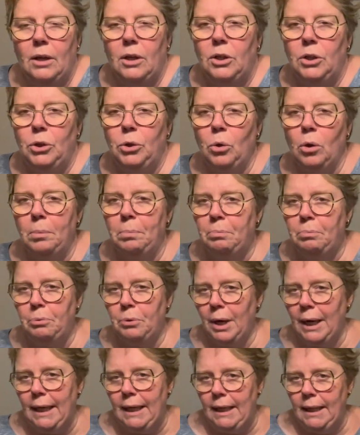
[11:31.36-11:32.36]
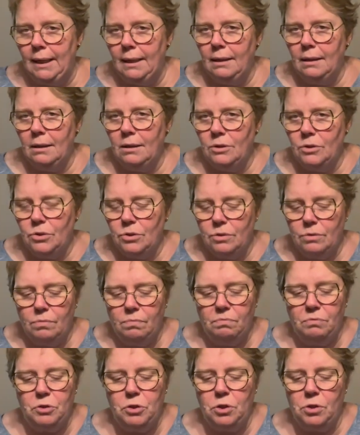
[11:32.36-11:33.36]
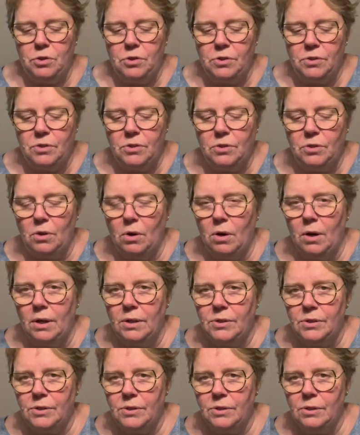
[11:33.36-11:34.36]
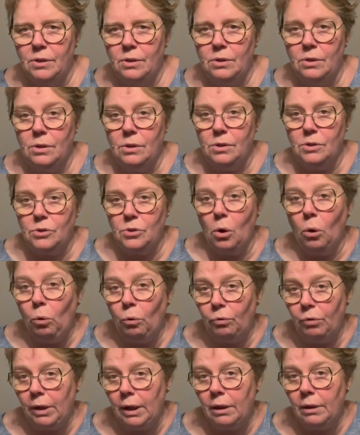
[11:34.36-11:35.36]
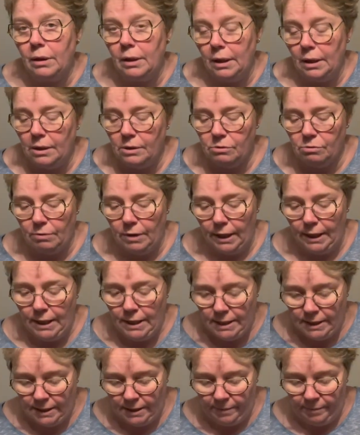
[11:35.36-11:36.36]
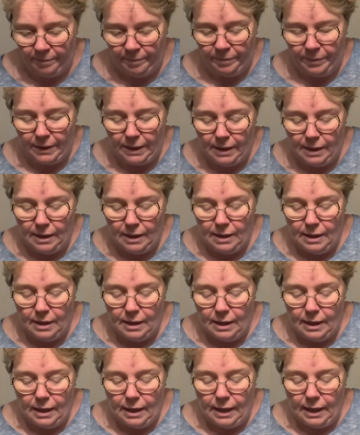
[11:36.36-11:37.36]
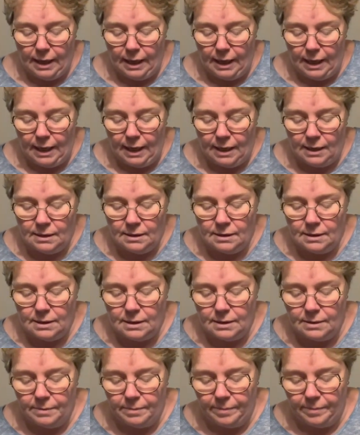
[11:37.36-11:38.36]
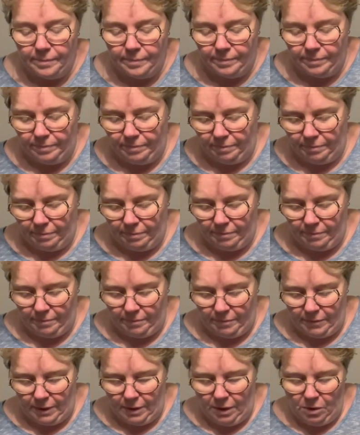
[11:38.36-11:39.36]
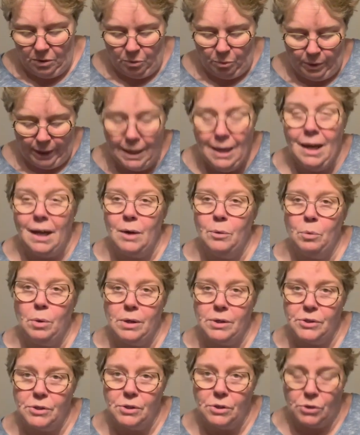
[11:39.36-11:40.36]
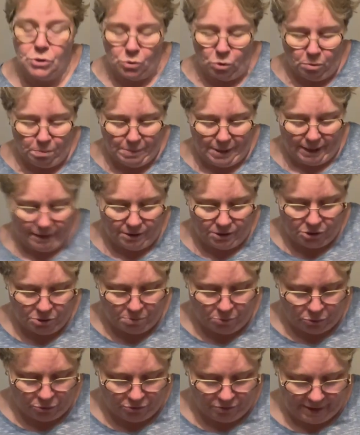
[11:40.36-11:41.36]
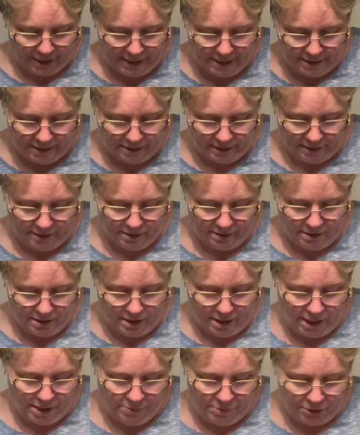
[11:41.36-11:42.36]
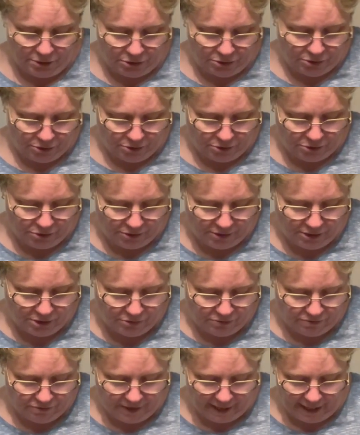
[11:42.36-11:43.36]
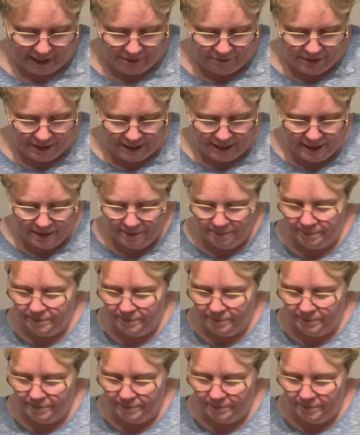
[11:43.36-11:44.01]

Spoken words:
your brain just starts solving things, right? And when I was a sock madness moderator, I was just this fairy